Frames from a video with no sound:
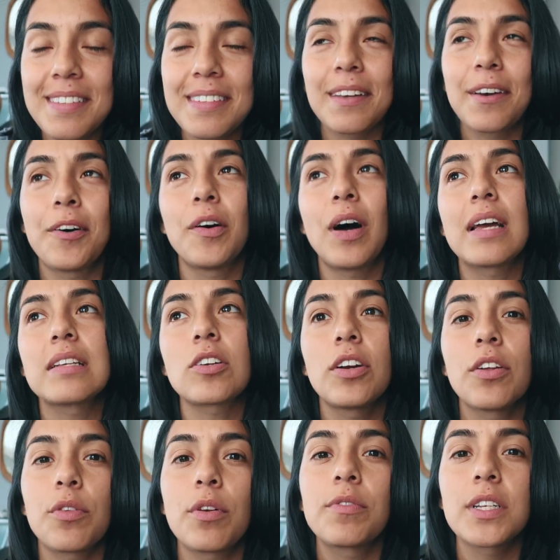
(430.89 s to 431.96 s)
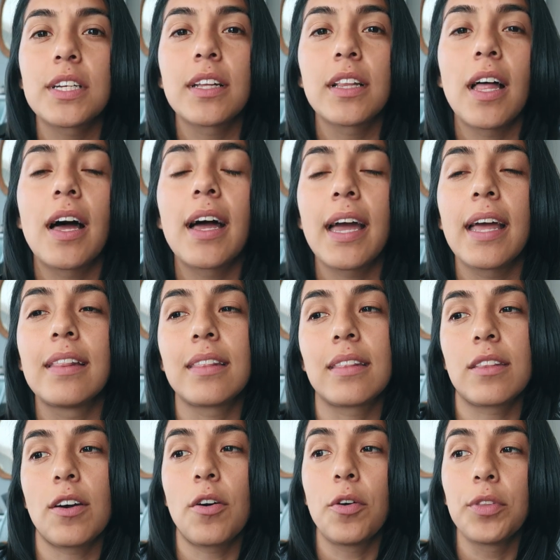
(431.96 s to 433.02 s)
So I started thrifting a lot, and
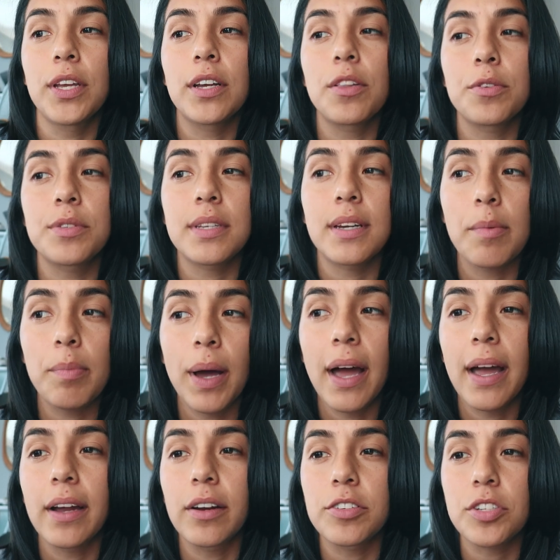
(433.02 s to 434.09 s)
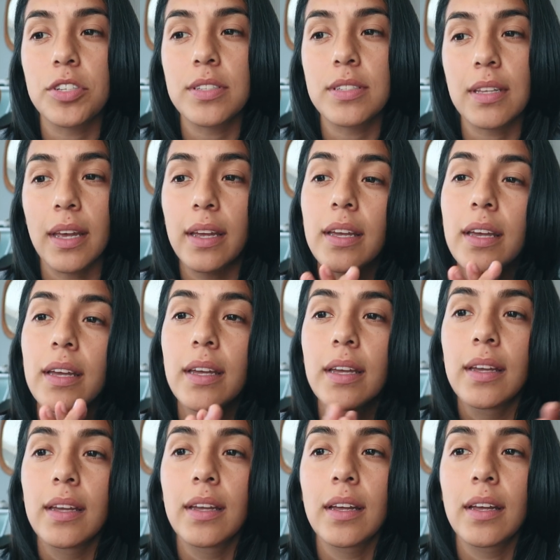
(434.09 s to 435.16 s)
the only clothes that I buy are just like
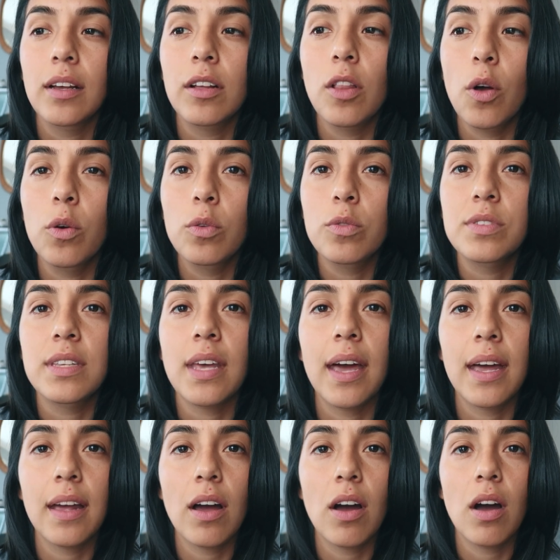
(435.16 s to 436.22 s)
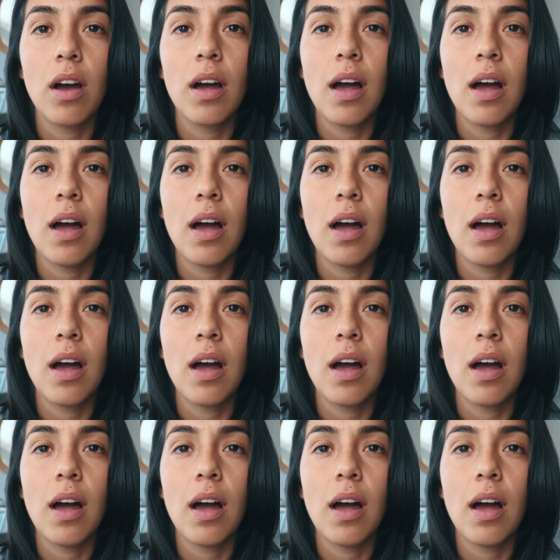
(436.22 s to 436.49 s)
clothes that